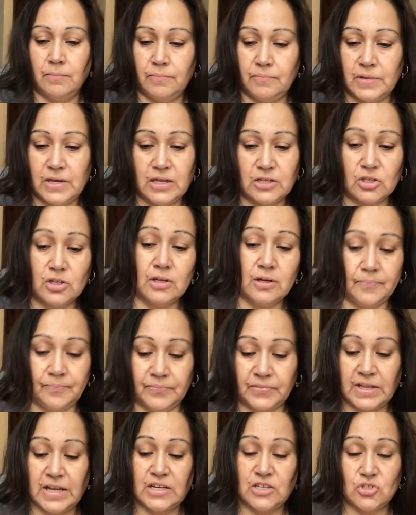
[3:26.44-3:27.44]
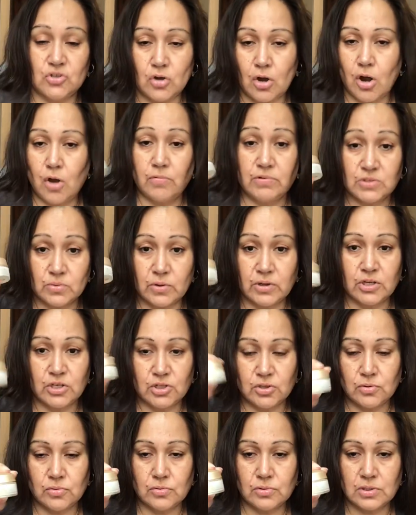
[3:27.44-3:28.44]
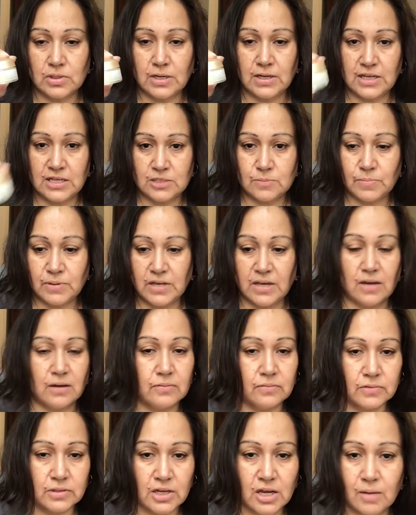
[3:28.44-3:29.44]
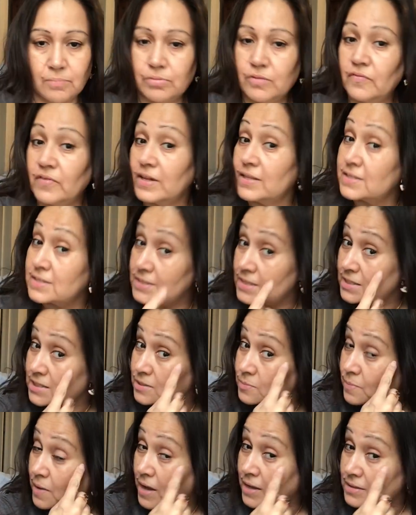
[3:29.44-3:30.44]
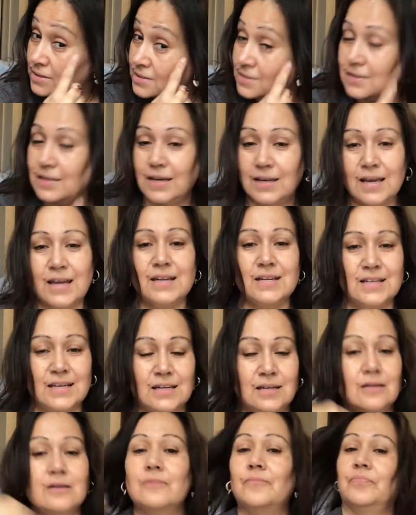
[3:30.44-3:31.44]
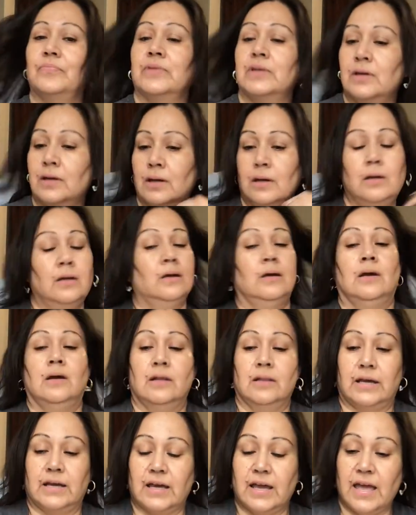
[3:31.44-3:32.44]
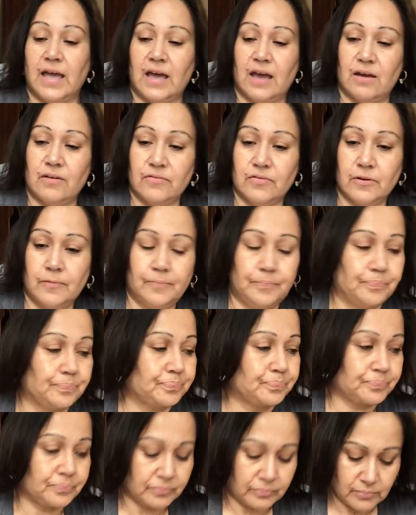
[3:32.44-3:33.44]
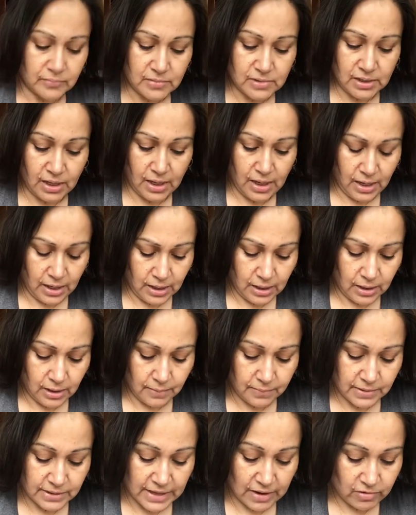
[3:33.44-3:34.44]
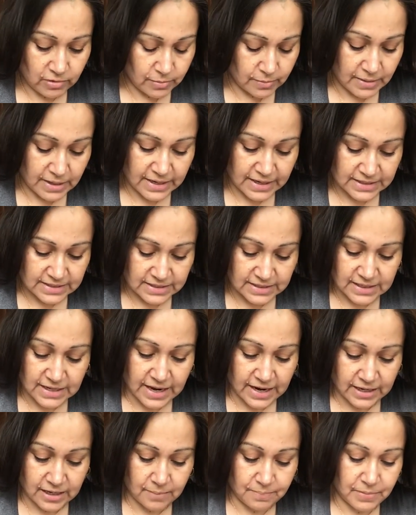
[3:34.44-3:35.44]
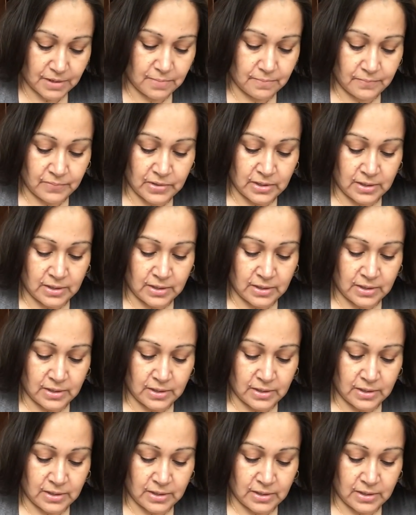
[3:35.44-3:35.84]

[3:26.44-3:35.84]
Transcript: And ladies, you always want to use an SPF to help prevent sunspots, like I did, like I have. And that would be my next in the lineup.